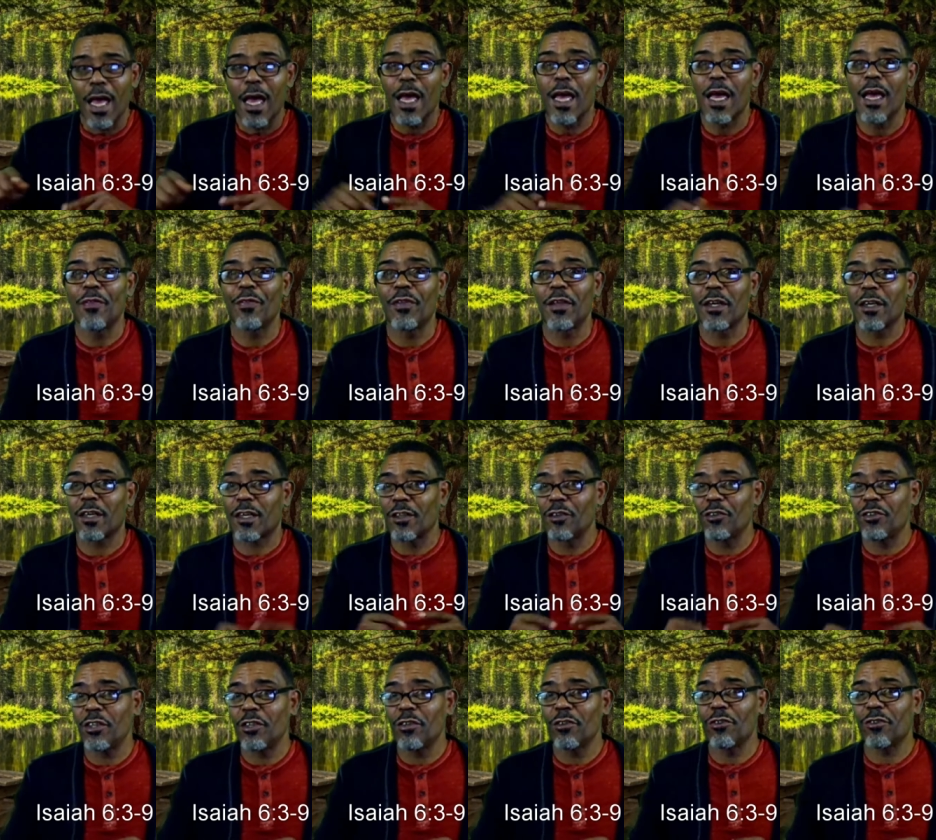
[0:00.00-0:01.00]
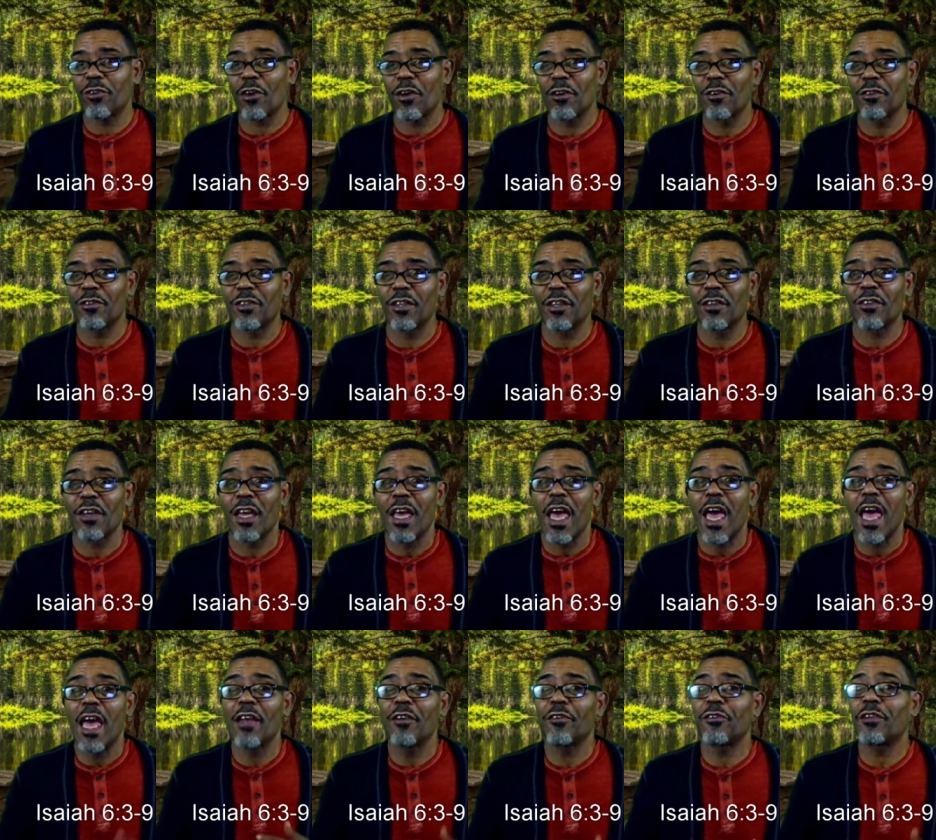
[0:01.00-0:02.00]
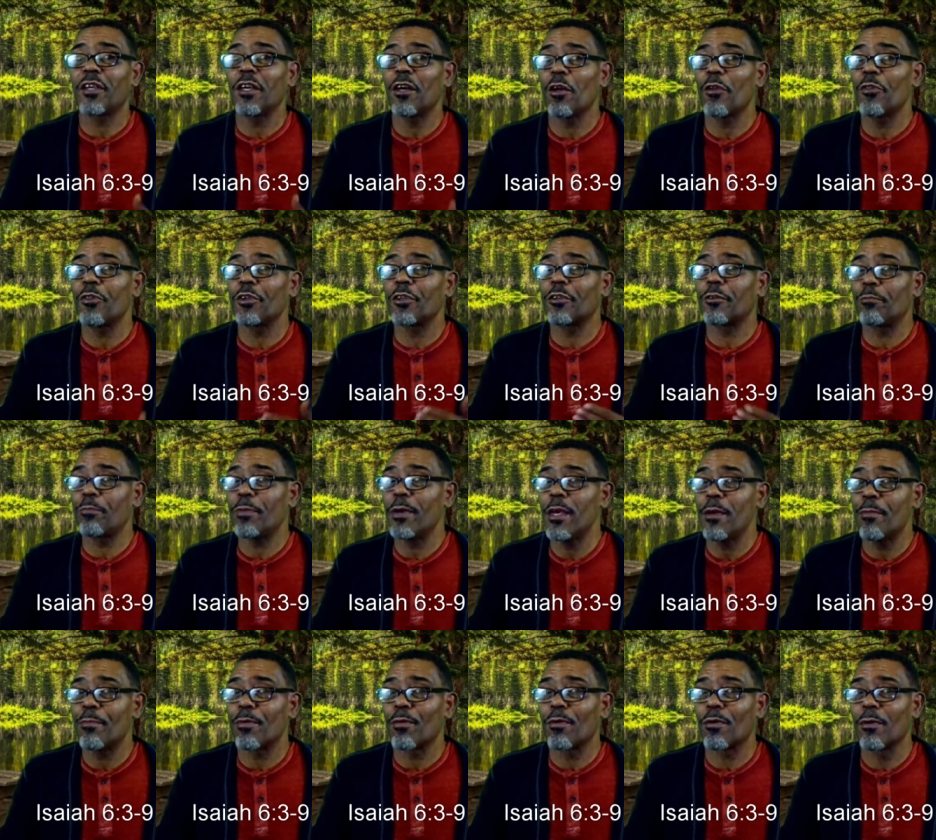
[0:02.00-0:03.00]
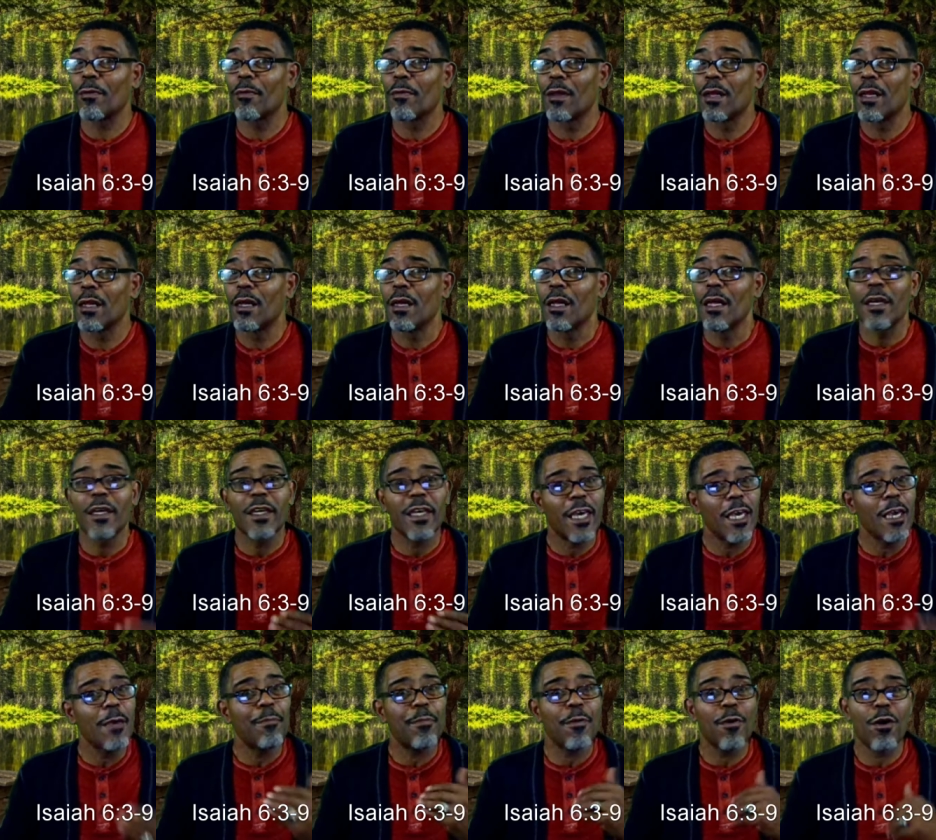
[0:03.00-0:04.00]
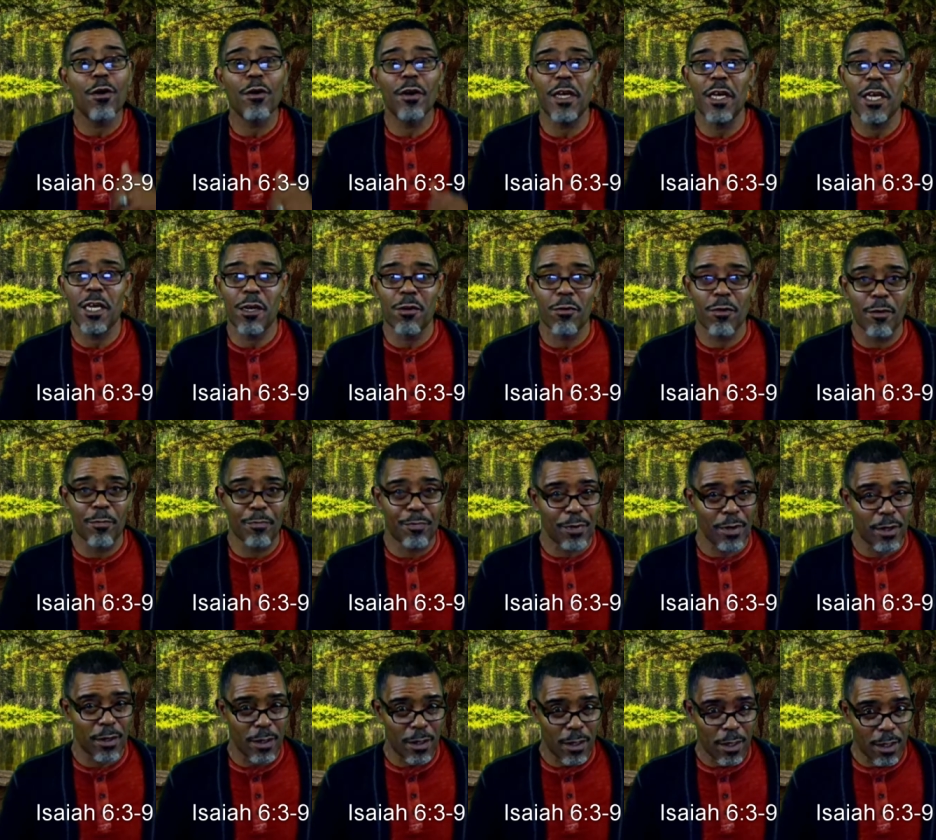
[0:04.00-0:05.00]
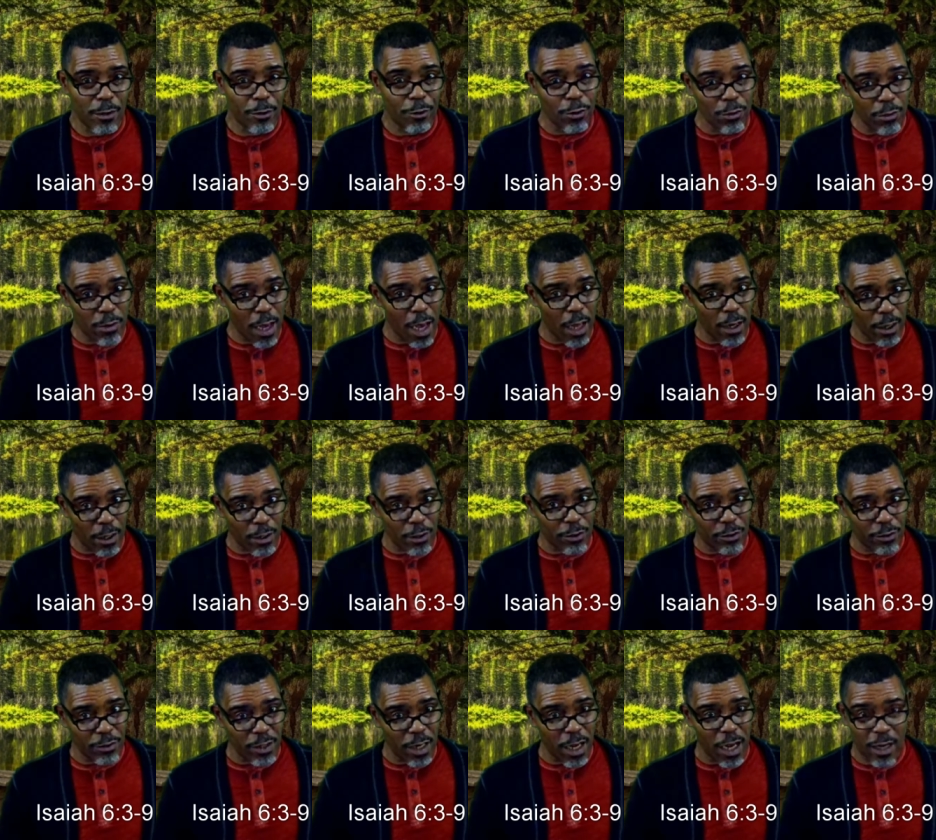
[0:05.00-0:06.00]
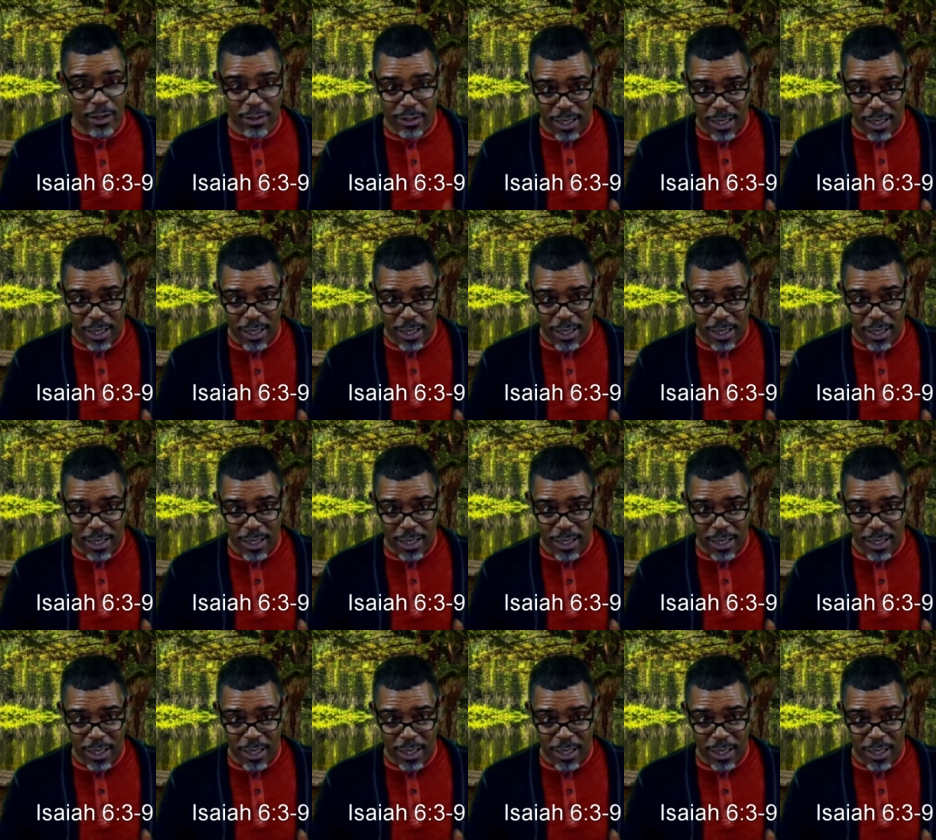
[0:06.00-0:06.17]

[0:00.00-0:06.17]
And then it continues on and says, and tell this people, keep on hearing, but do not understand.